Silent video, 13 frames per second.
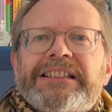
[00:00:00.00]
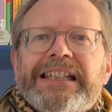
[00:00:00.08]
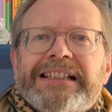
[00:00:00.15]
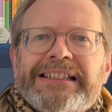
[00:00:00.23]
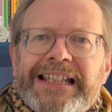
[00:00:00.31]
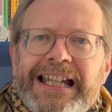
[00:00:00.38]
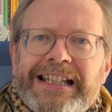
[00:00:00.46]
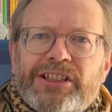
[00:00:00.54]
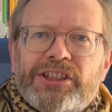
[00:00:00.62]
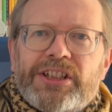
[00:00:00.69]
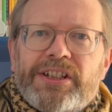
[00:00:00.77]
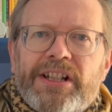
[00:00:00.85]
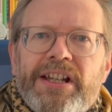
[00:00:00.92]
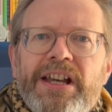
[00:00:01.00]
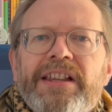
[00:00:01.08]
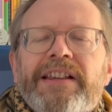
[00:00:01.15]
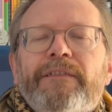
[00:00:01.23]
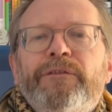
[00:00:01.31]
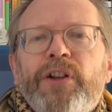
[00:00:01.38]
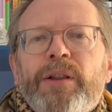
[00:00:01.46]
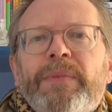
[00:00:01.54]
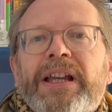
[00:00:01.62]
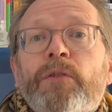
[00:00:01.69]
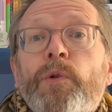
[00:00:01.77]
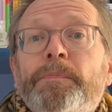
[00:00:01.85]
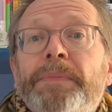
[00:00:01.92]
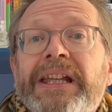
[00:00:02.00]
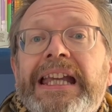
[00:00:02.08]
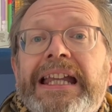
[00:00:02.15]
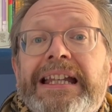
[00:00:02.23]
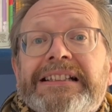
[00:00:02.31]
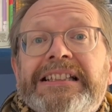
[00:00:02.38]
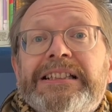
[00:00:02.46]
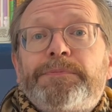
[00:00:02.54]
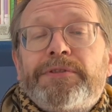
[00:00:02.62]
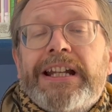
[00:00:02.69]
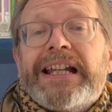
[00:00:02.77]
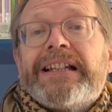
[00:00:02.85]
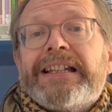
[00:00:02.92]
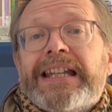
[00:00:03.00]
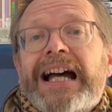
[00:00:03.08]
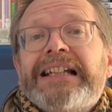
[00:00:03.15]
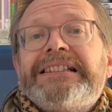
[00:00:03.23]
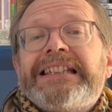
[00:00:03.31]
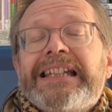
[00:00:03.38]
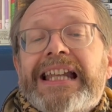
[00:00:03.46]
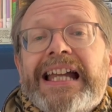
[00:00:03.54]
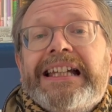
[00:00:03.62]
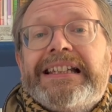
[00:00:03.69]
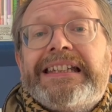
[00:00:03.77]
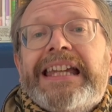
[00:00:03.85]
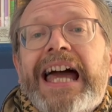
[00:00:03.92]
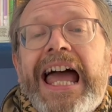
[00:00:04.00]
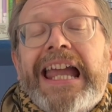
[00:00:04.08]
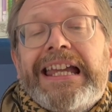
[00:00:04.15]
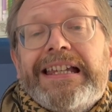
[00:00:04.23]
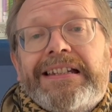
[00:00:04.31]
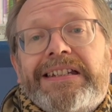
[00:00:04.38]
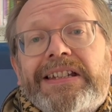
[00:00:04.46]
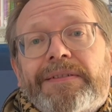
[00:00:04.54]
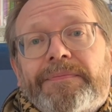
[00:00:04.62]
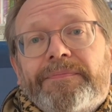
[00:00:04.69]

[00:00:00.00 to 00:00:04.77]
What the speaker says: the intention that filming would begin in spring 1988.